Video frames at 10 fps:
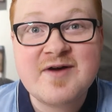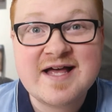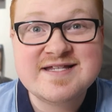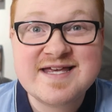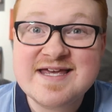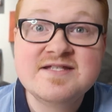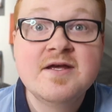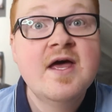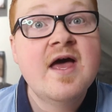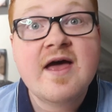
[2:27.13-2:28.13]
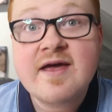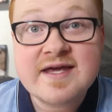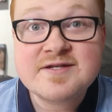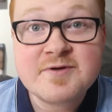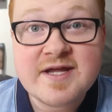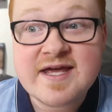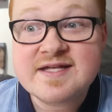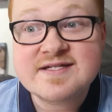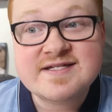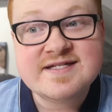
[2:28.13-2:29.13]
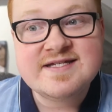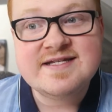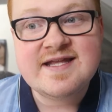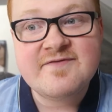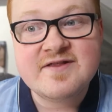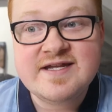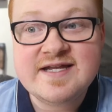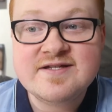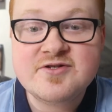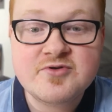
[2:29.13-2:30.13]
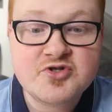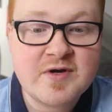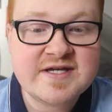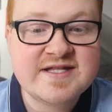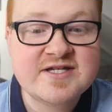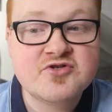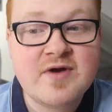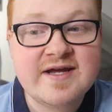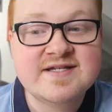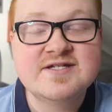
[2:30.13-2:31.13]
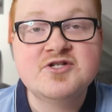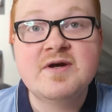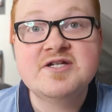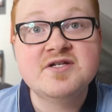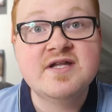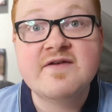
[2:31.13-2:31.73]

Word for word: But as it is, it is what it is, and City definitely definitely needing to address this striker situation,